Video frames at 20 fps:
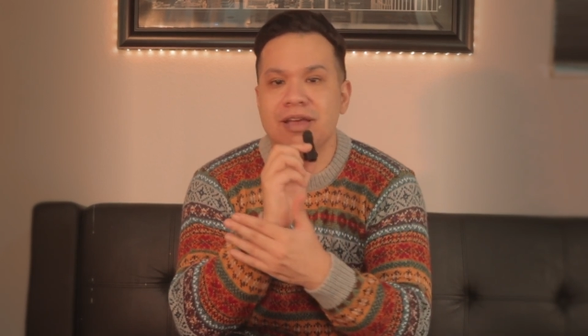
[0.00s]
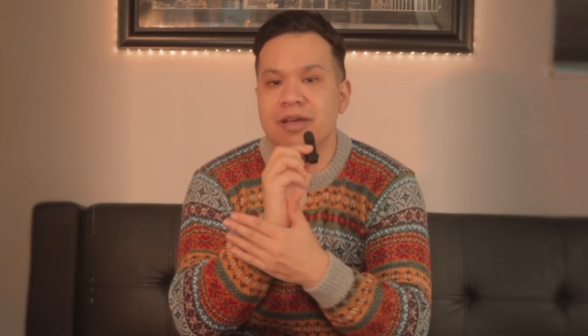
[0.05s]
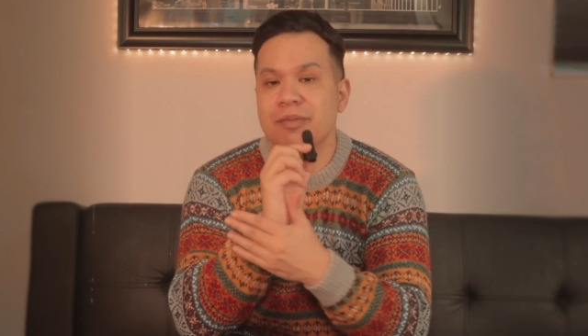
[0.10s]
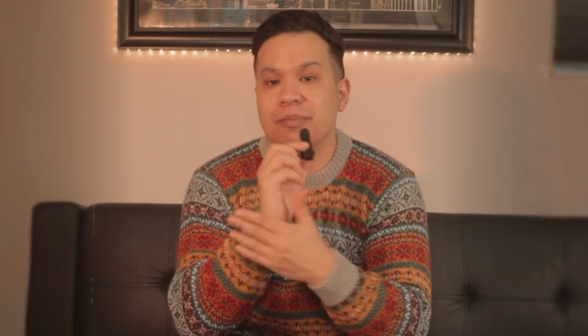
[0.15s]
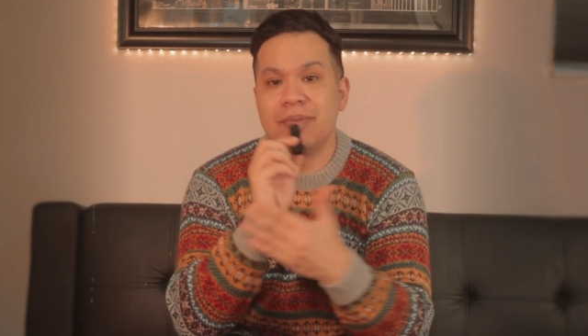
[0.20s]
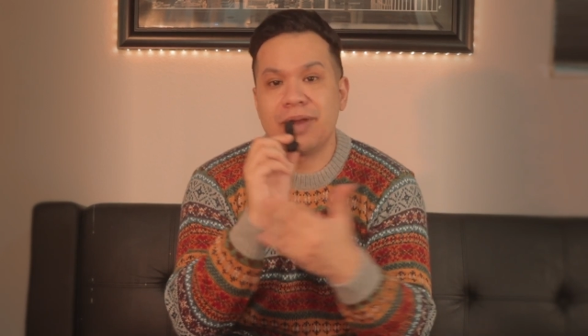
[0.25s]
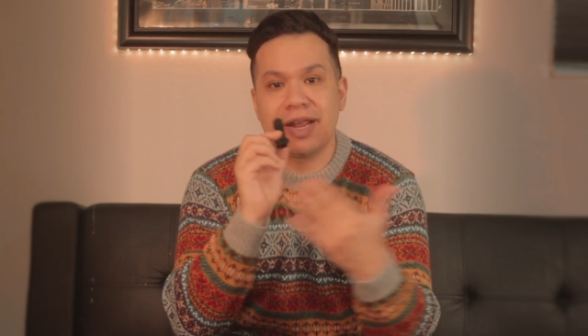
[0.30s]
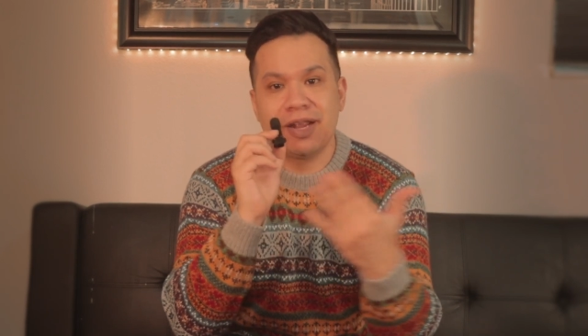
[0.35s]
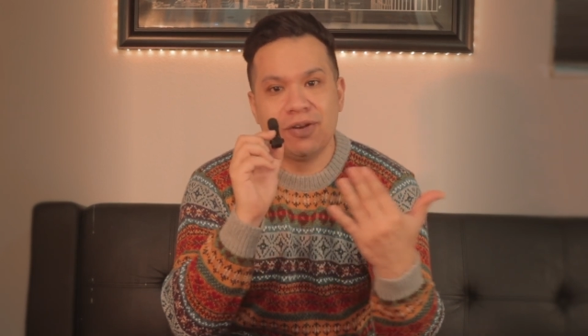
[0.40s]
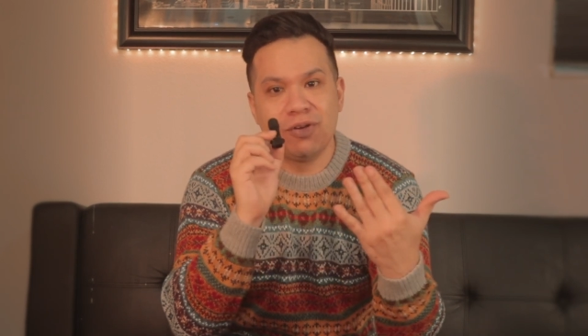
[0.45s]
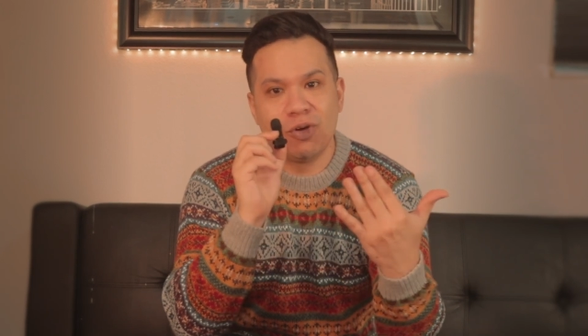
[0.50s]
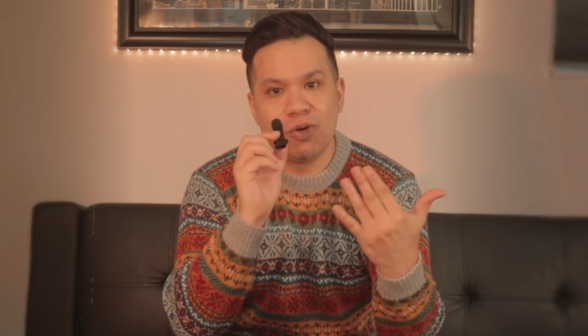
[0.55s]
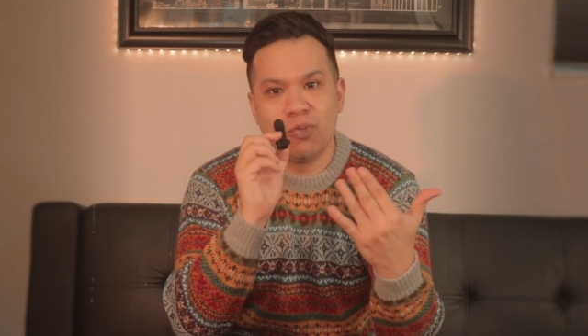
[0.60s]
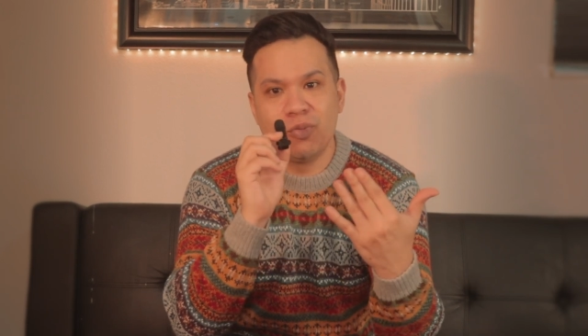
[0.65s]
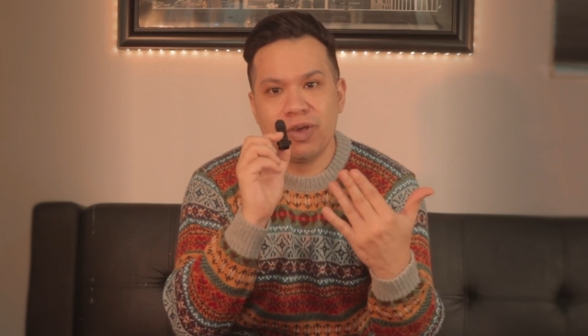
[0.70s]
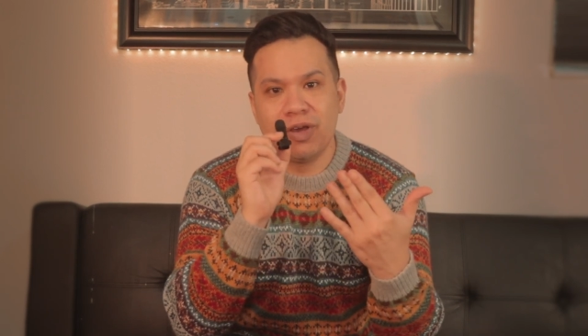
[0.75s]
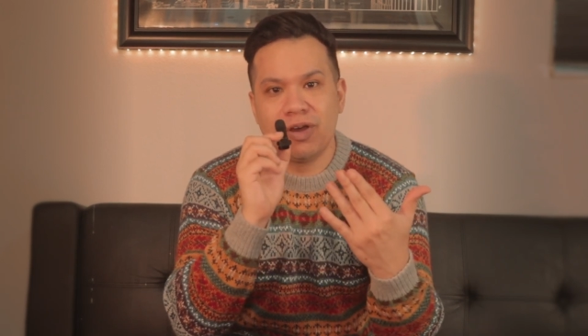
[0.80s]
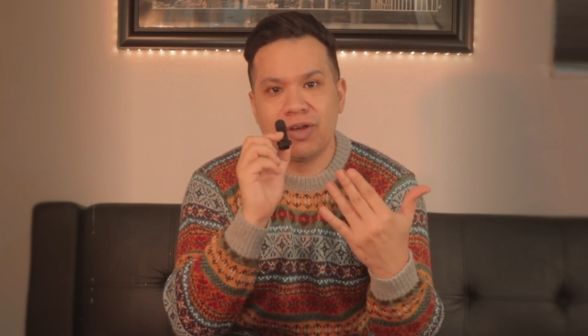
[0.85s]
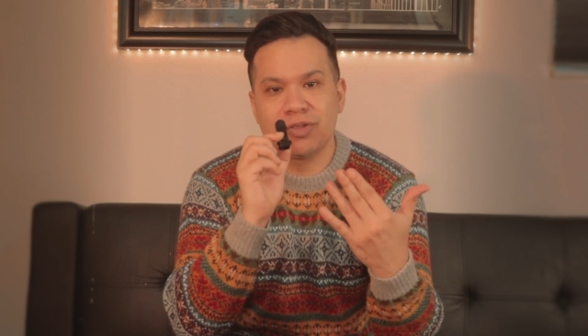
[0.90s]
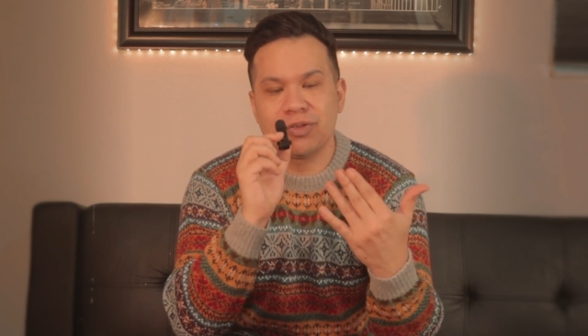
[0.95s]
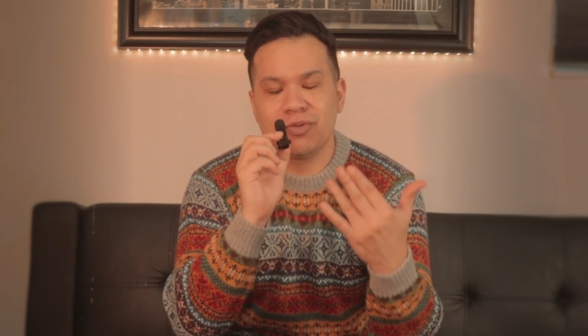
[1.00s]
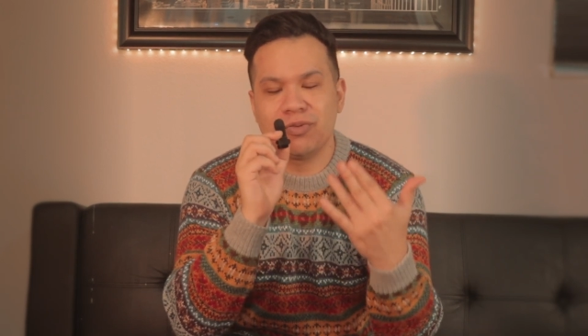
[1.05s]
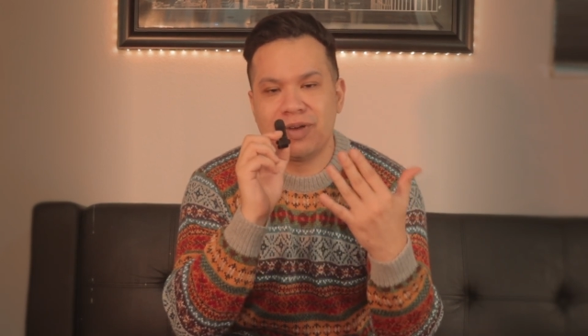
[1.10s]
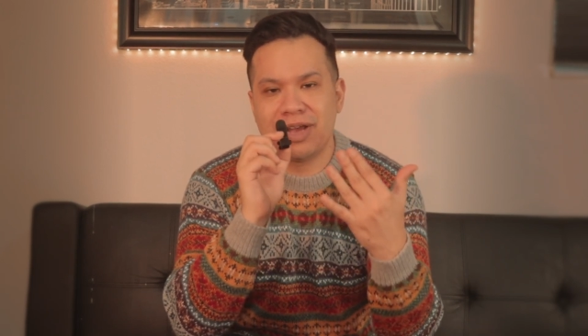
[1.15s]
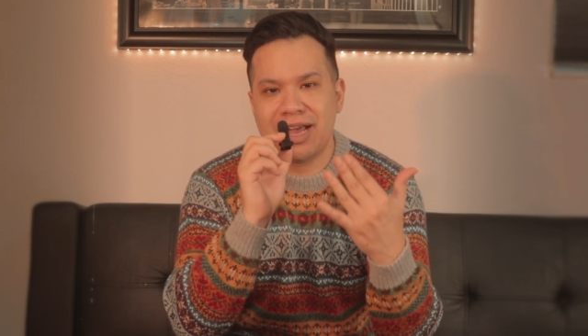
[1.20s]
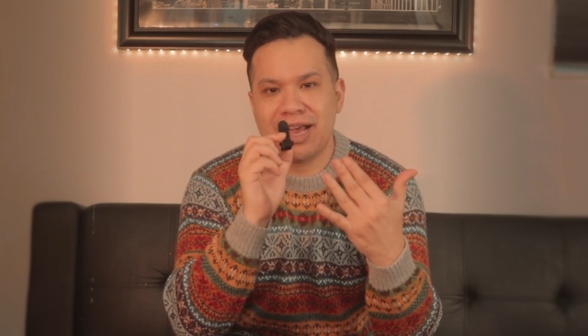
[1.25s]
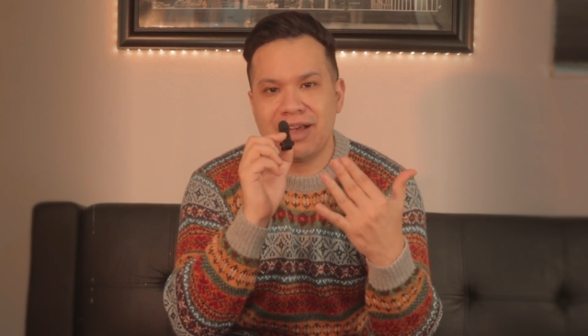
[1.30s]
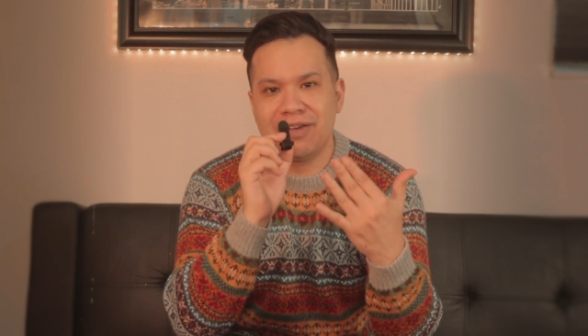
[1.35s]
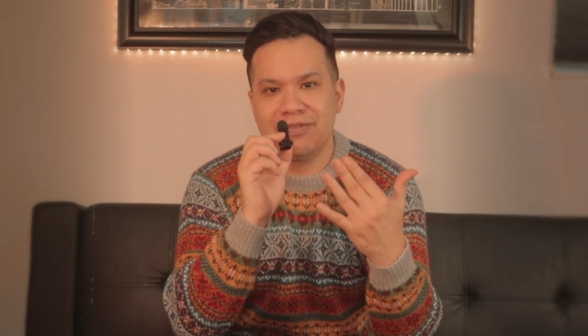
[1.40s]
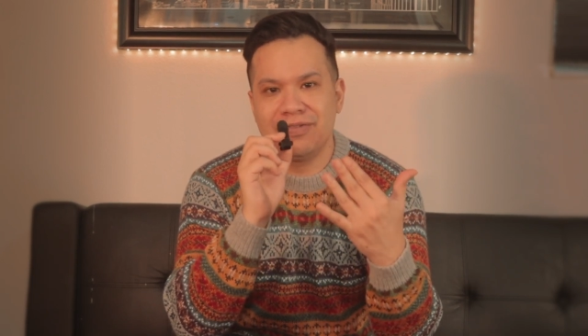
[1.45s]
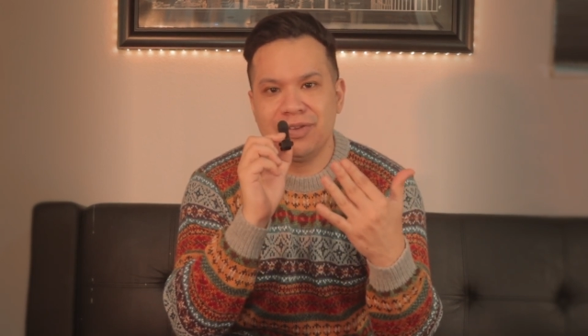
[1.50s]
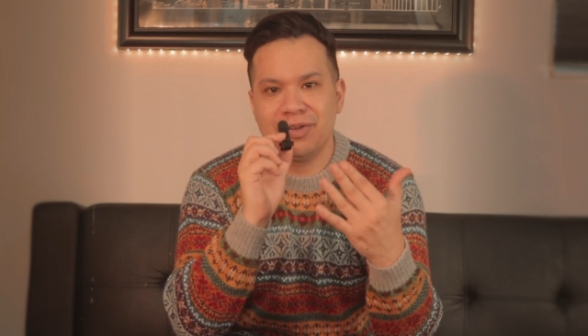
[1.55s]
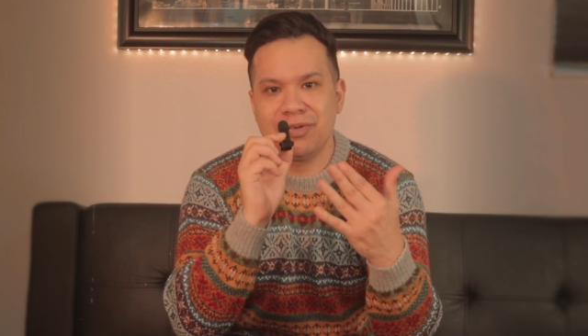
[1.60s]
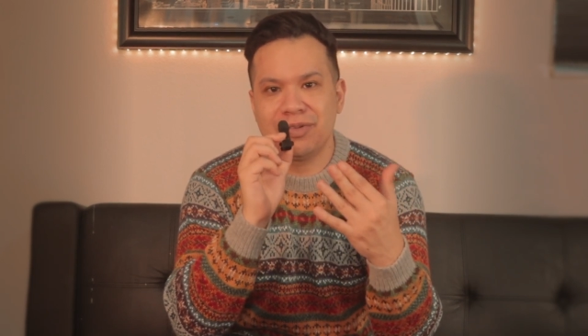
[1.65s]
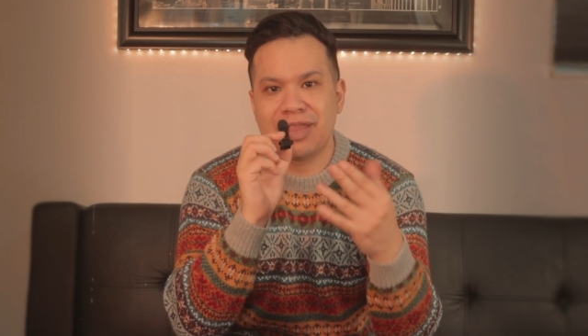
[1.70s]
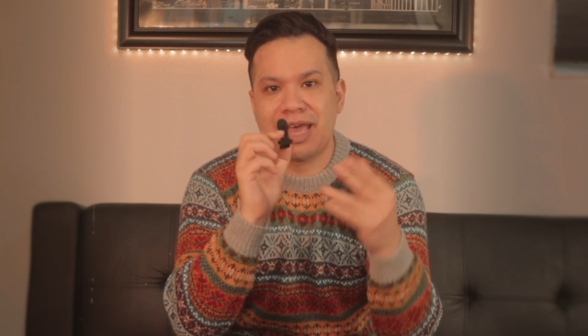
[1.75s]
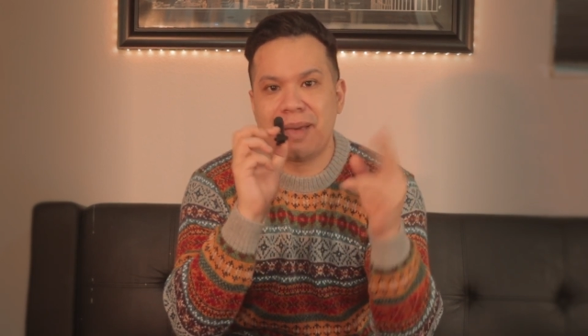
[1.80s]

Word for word: But I know we all don't have, you know,